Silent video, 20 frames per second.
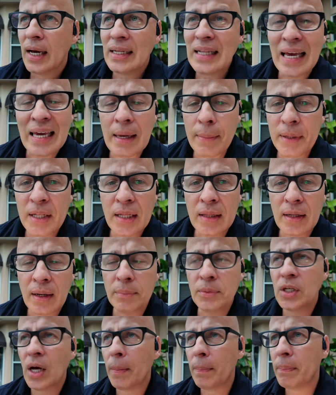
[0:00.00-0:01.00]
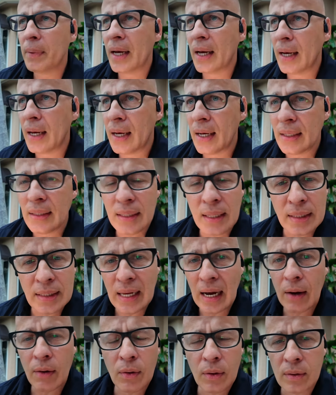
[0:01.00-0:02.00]
And they give me the thumbs up, and
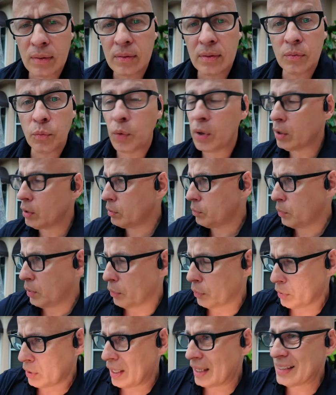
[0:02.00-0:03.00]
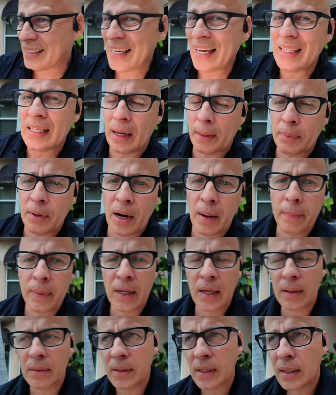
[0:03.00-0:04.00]
now we will then take that
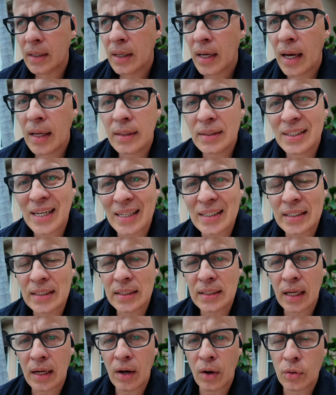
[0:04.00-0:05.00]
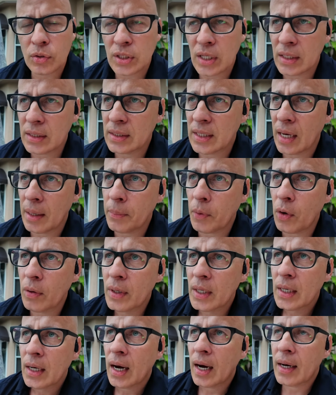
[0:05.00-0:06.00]
property and send it to the closing table.
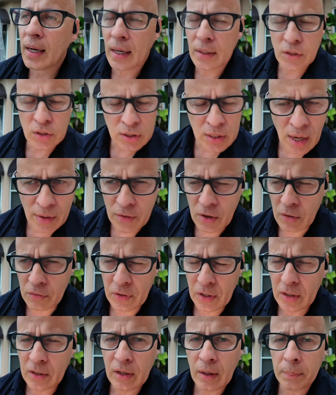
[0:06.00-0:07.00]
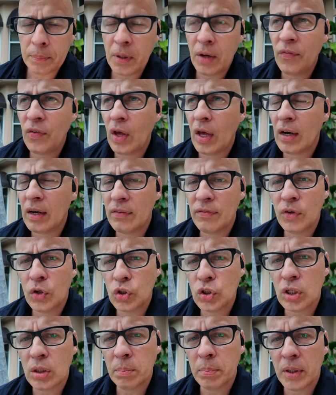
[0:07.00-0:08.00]
I just gave you a very abbreviated
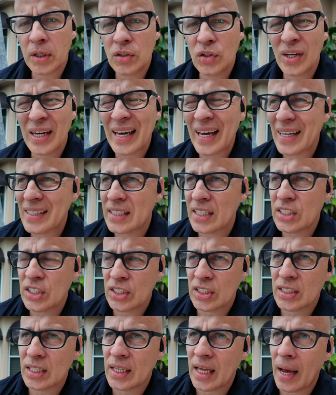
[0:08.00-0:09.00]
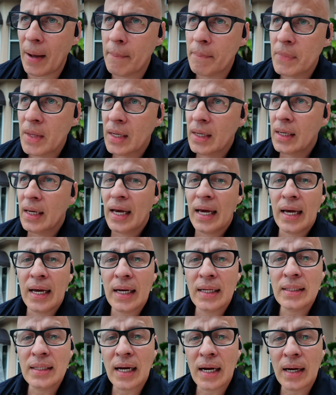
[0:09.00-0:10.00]
version, but you can get the gist of that.
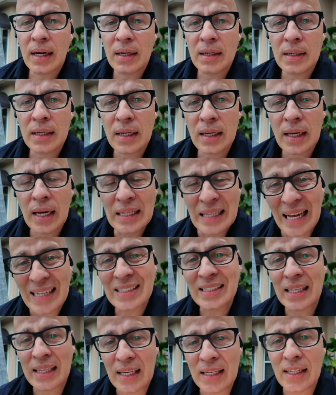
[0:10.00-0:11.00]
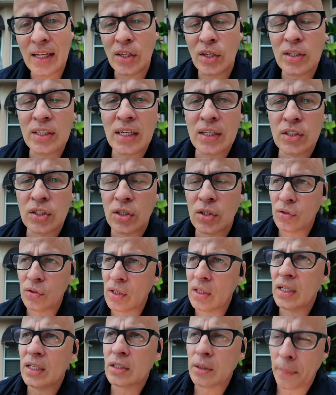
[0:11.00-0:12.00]
And that's the thing that you need
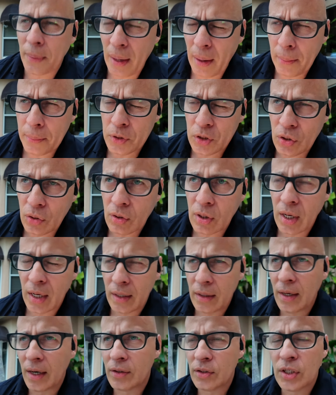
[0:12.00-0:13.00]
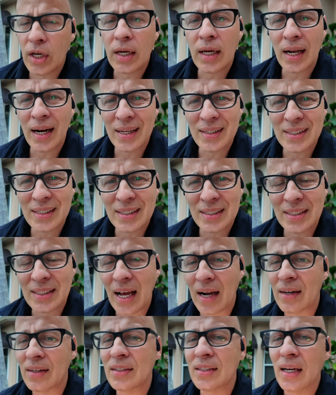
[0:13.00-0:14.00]
You need to be able to clearly articulate to the
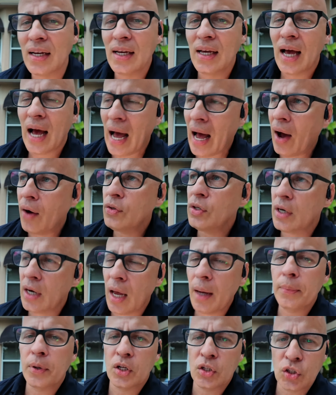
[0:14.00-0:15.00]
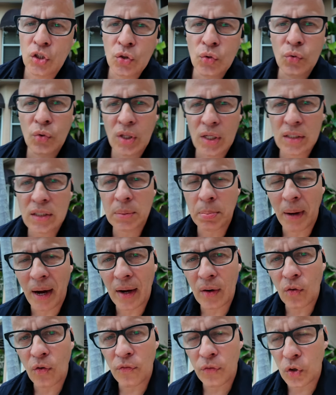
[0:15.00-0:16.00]
sellers how you're able to do this
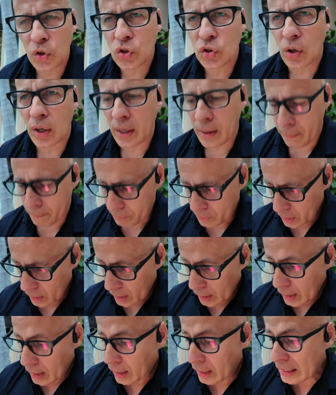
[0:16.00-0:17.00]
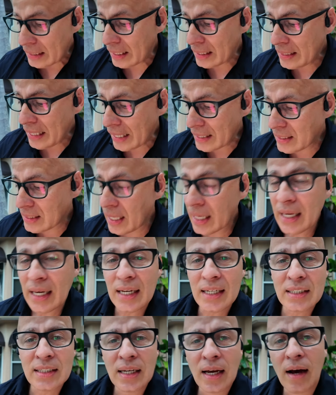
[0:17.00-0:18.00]
model virtually. The next thing
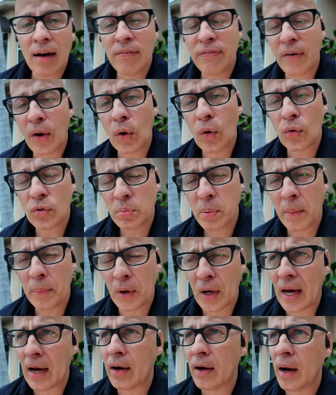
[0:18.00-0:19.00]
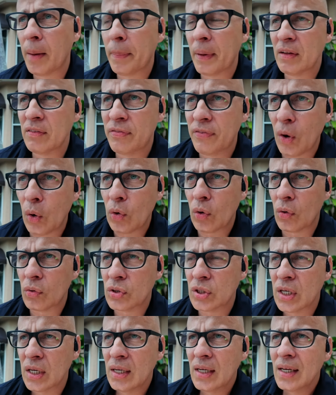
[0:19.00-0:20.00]
is photos. People get hung up on
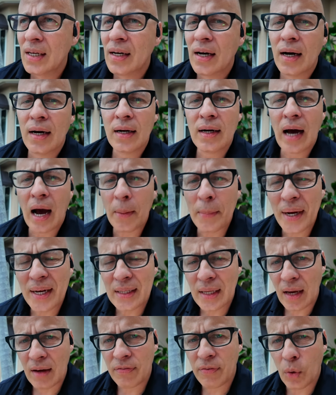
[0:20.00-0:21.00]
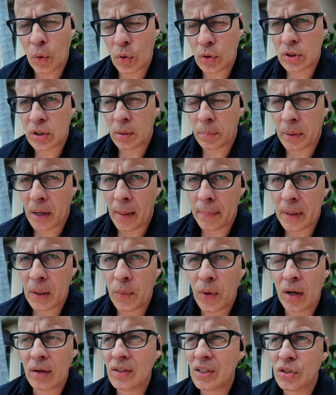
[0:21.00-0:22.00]
photos. How am I going to get photos of the property?
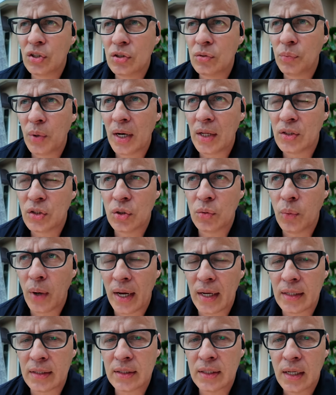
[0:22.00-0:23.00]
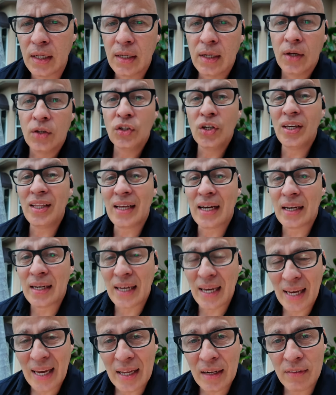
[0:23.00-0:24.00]
Well, there's really 2 ways. You either
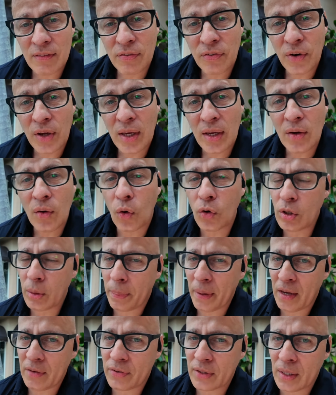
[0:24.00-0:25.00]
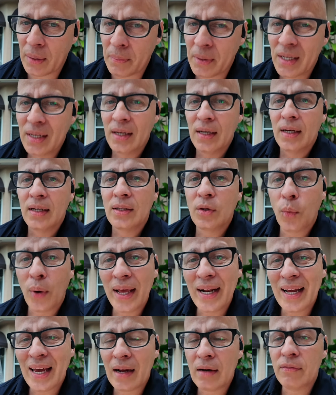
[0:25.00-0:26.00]
can get them free or you pay for them. The
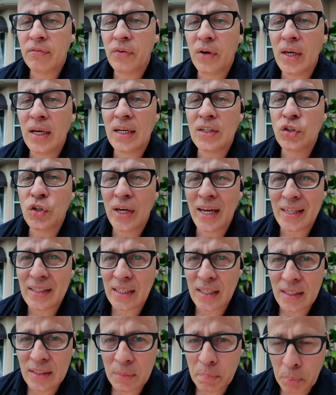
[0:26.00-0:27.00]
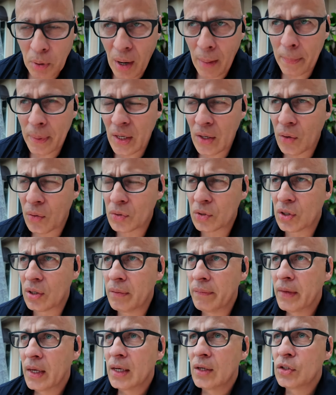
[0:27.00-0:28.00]
way to get them free is you get the property
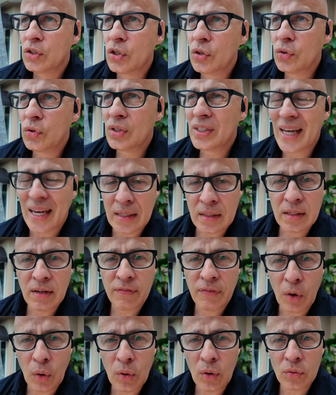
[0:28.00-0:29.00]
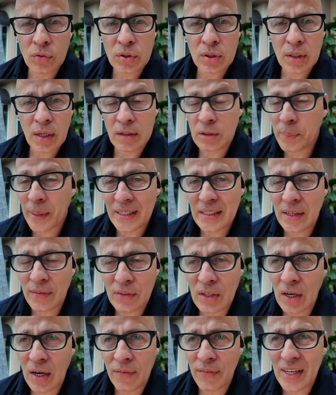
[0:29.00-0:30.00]
owner to take the photos, especially
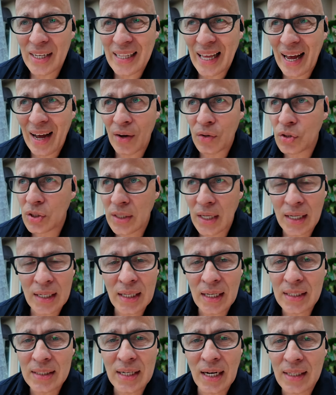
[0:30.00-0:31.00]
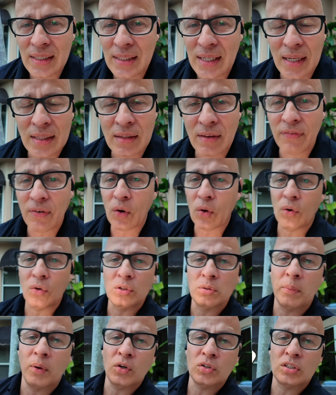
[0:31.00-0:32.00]
if they're living in the house. They can easily take the
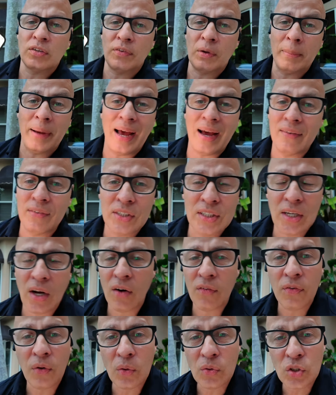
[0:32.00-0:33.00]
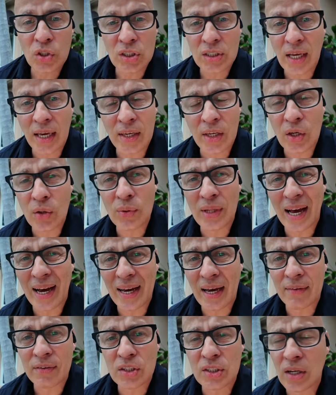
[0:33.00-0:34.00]
photos. Most of them have a cell phone, just like you and I
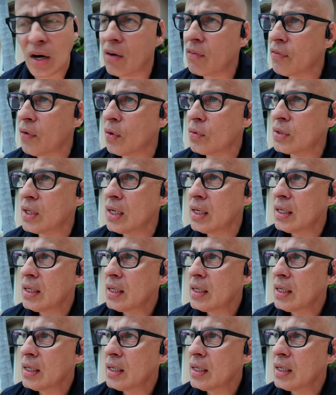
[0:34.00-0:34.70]
have a cell phone.